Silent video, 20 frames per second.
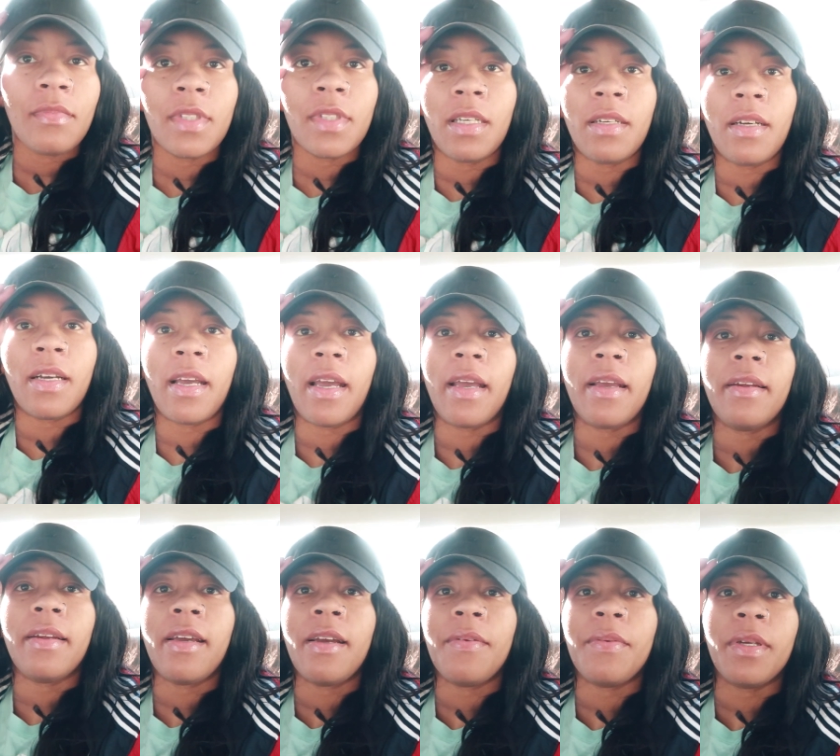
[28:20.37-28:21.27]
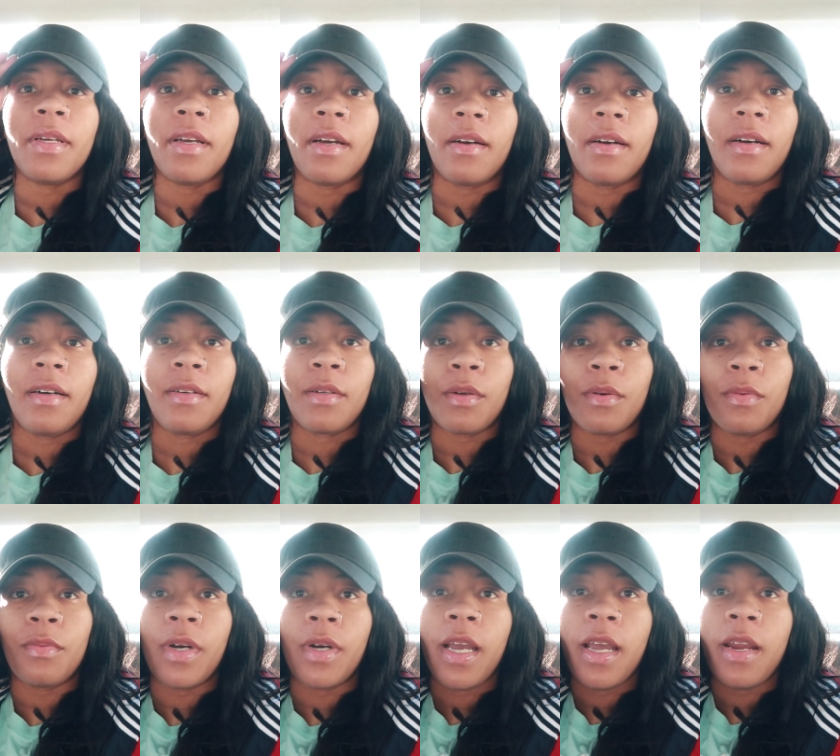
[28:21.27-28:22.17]
Okay, there we go. I don't know
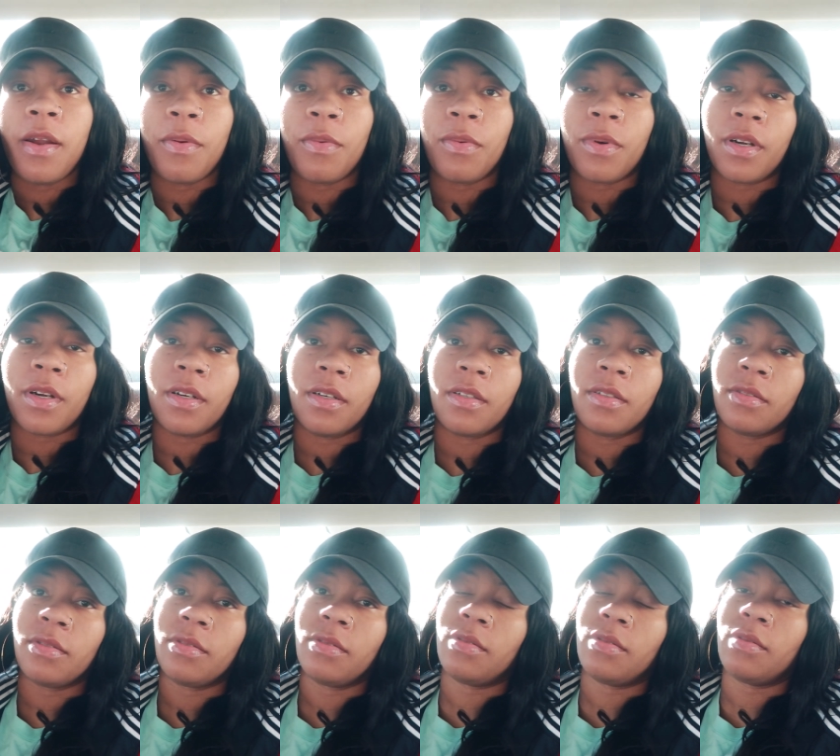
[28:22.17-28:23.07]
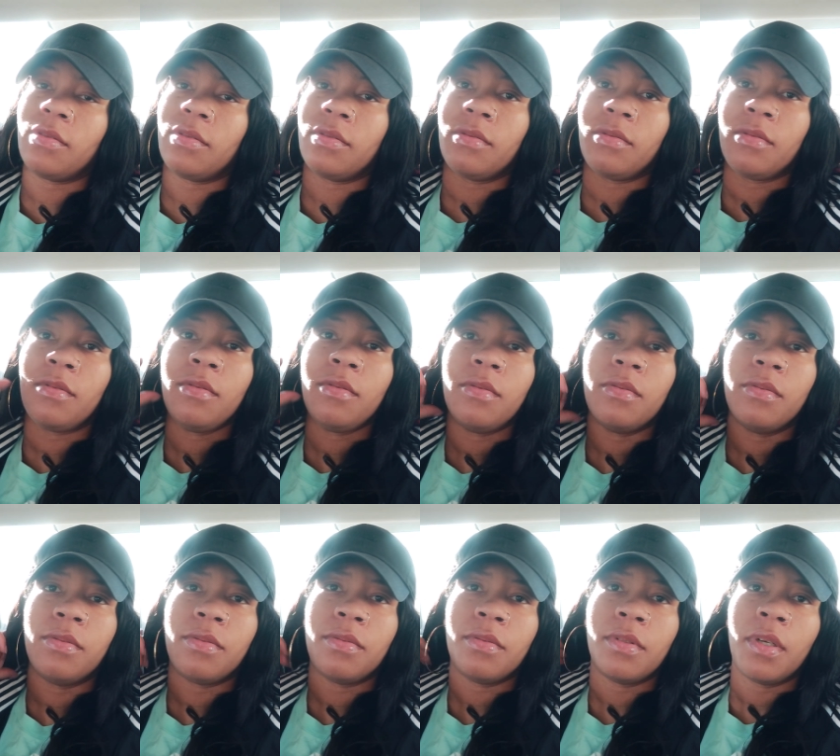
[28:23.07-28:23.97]
what in the world. Ooh,
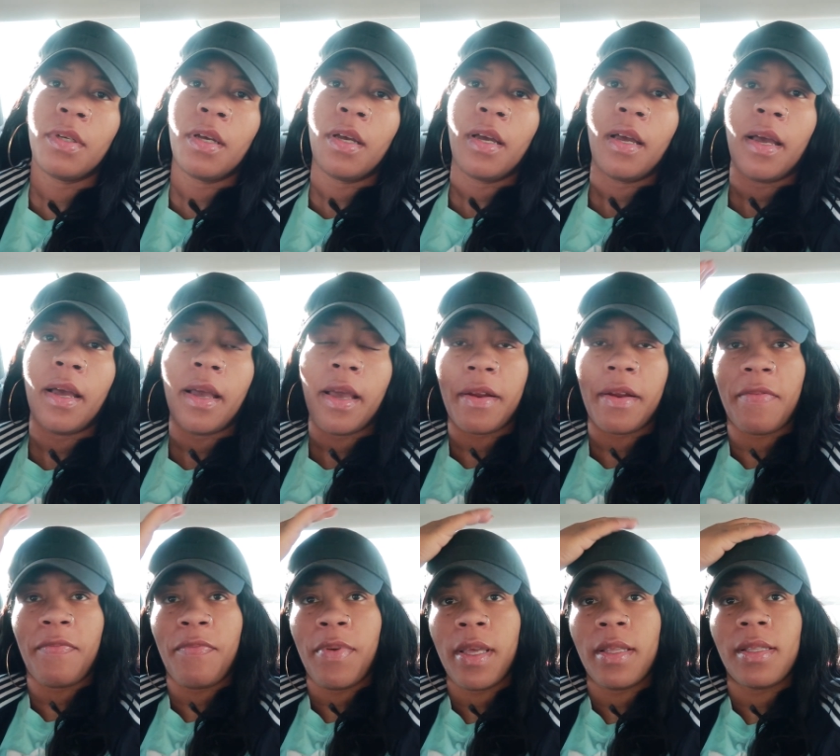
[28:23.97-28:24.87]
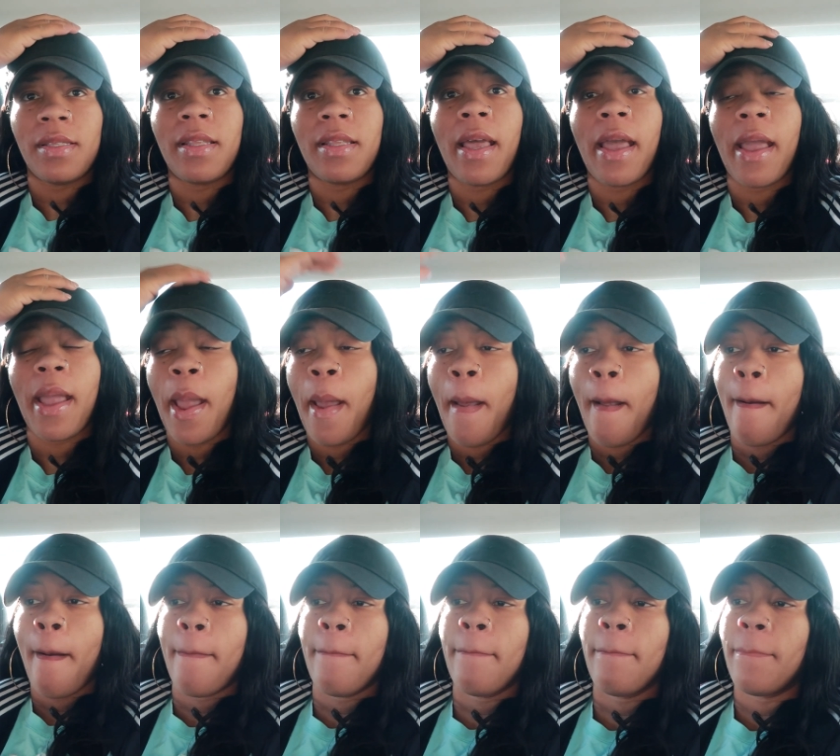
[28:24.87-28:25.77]
I had to fix that.
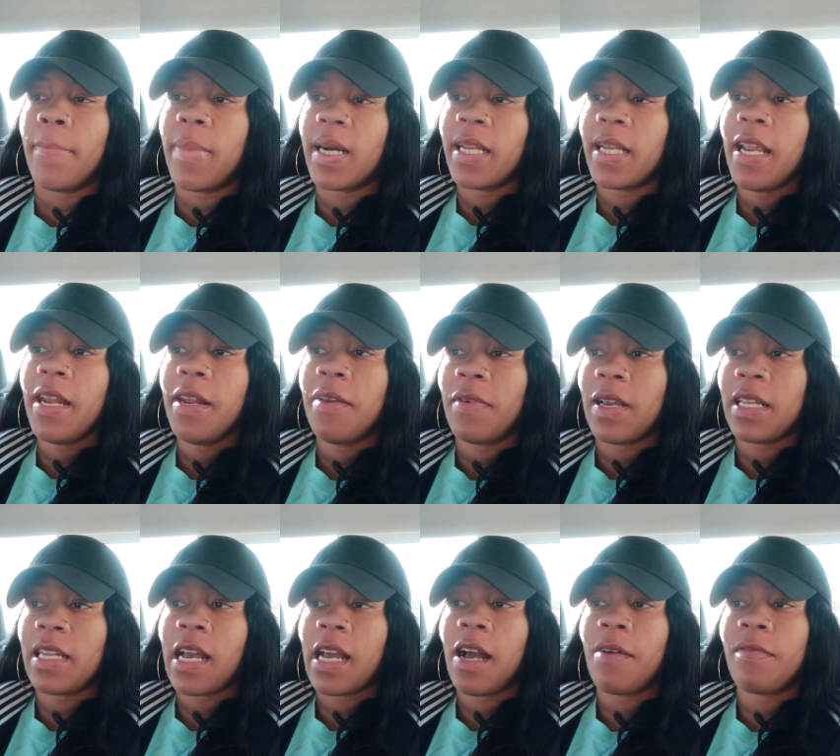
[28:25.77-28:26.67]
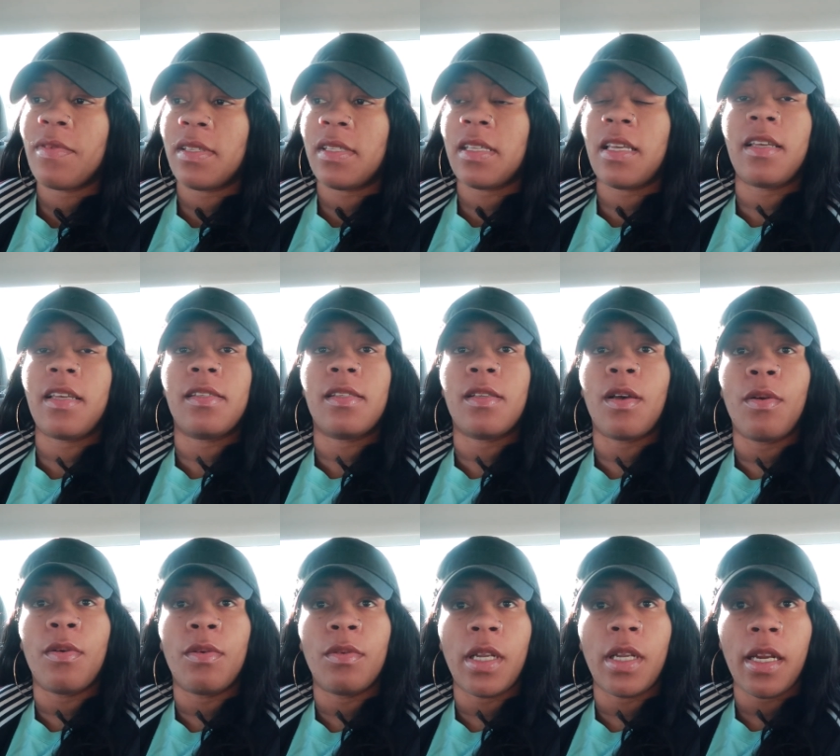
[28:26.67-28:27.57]
But anyway, like I was saying,
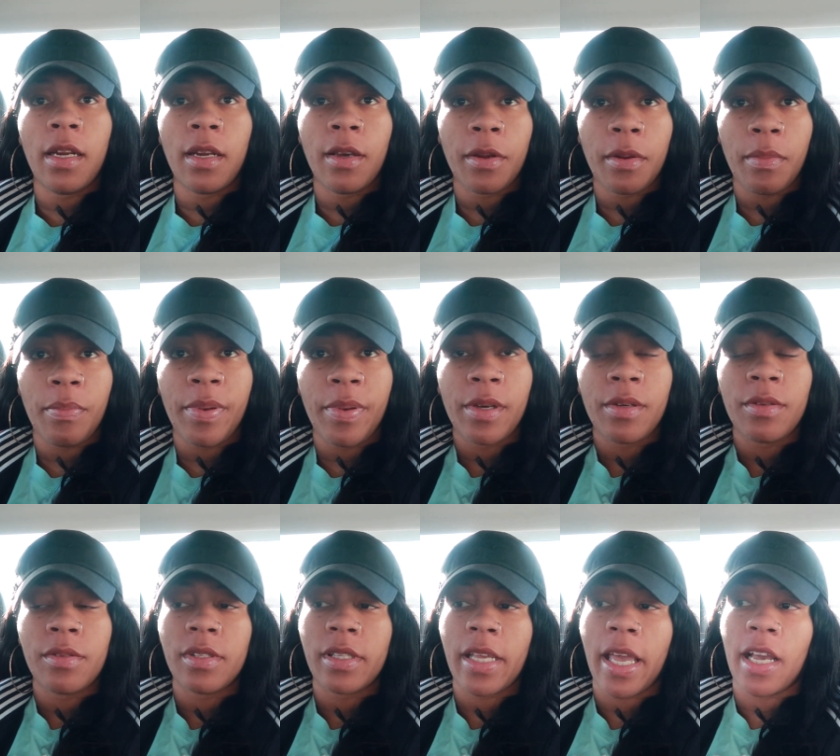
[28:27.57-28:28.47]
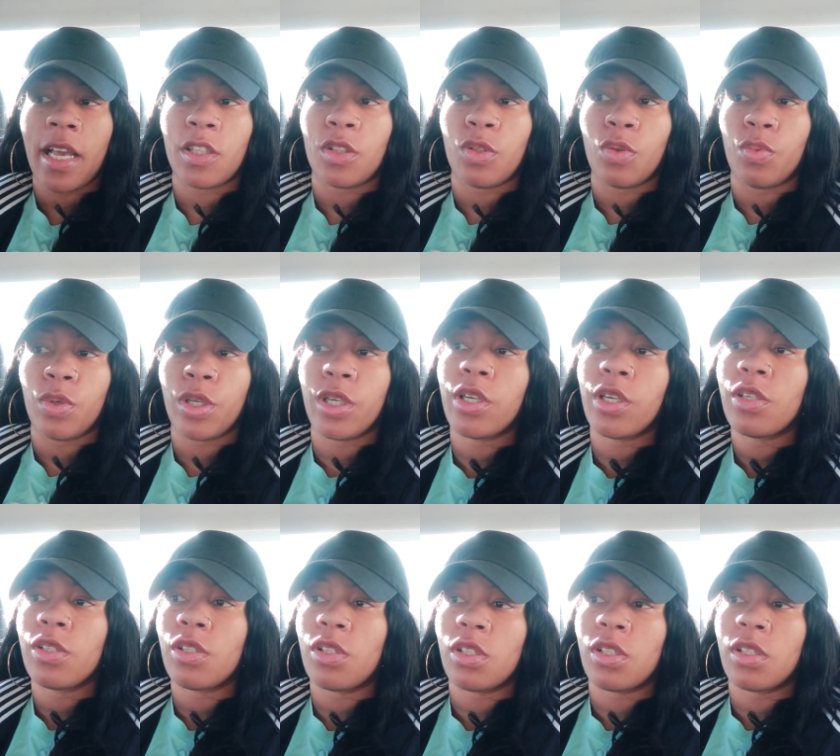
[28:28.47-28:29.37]
so I need to go to Belk's
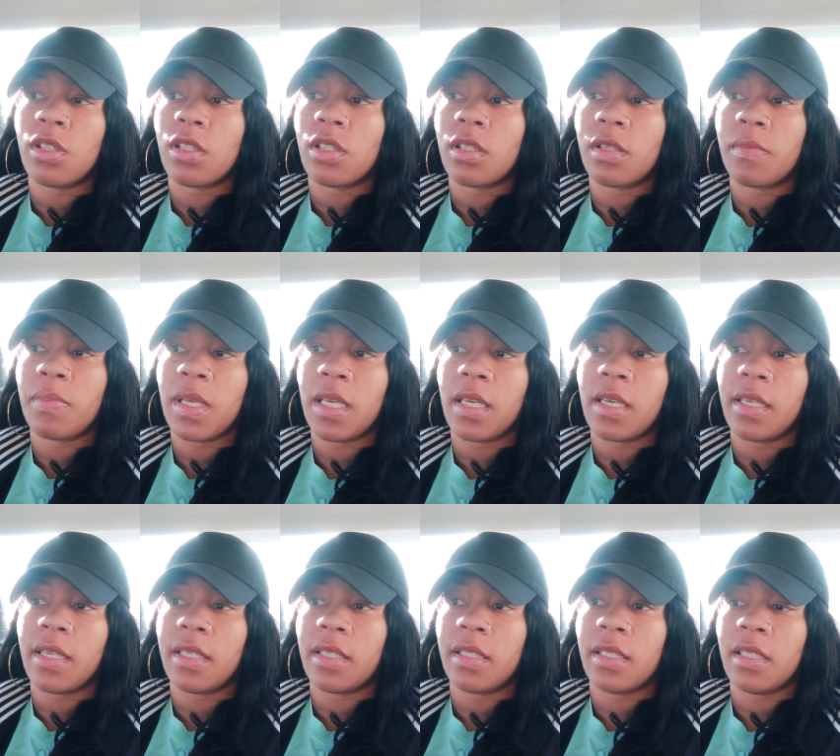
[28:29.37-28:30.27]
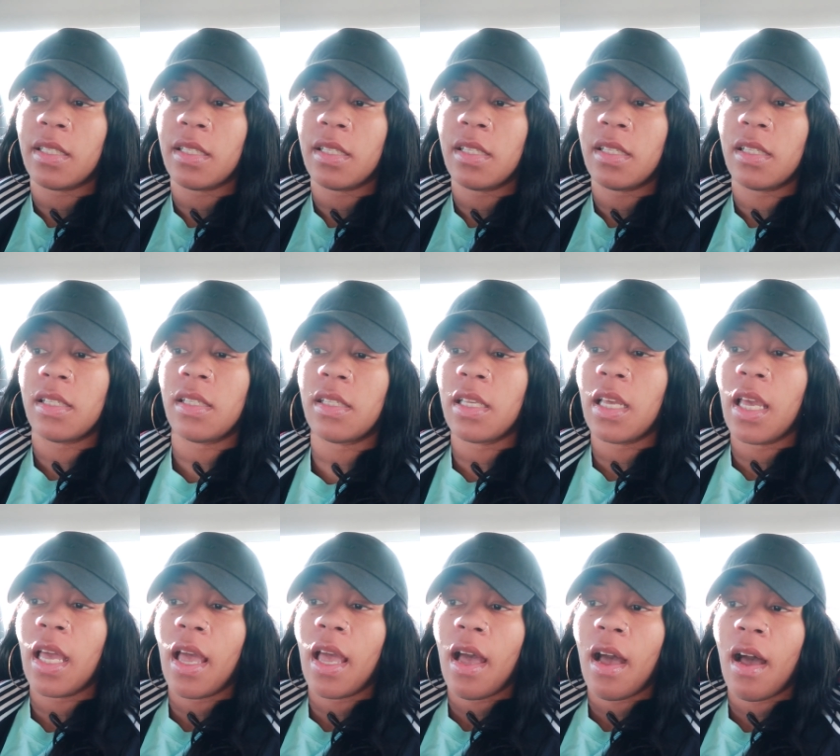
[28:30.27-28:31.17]
afterwards because
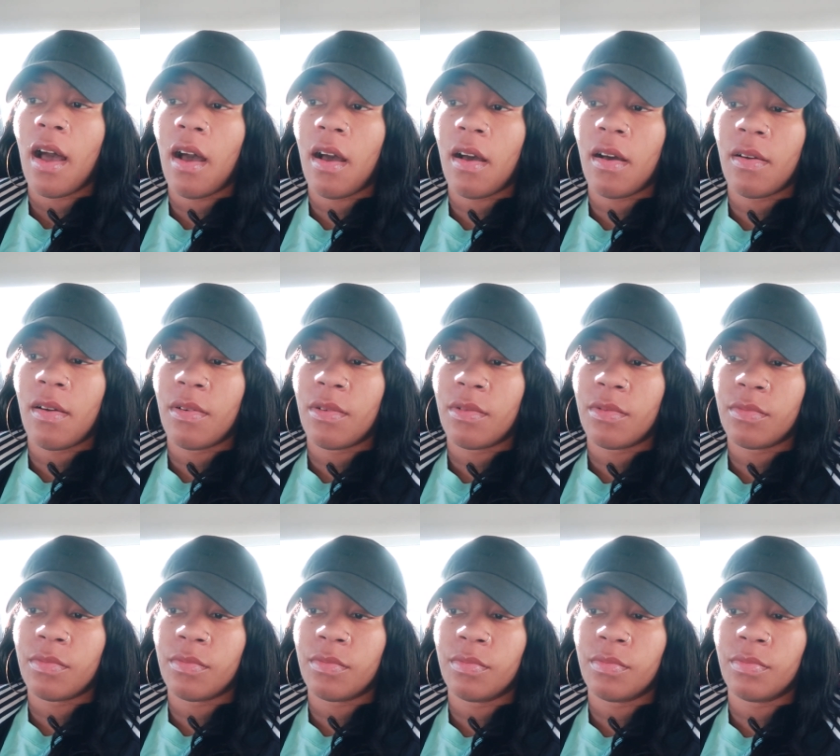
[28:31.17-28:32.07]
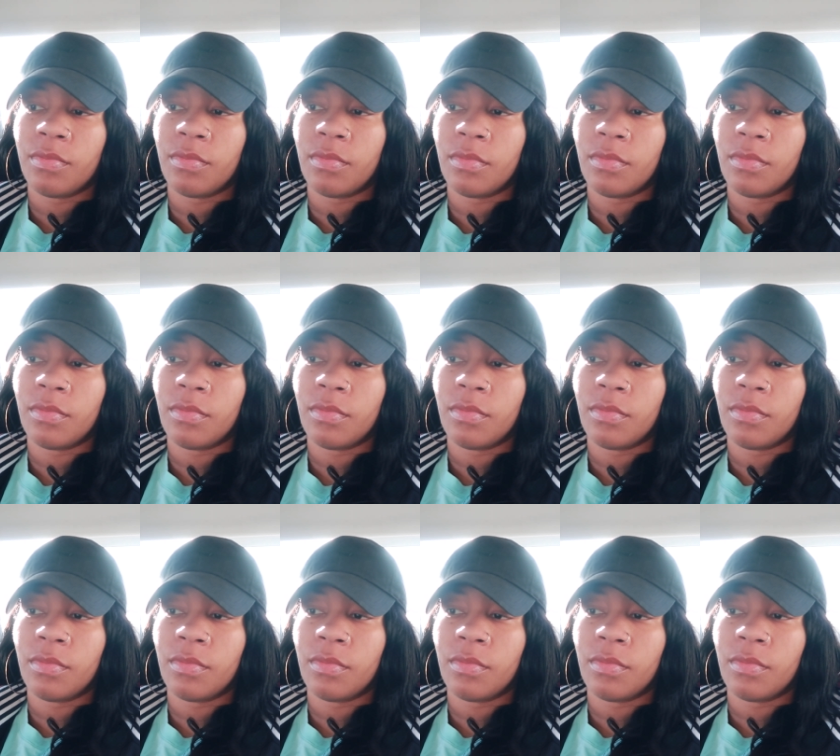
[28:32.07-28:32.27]
um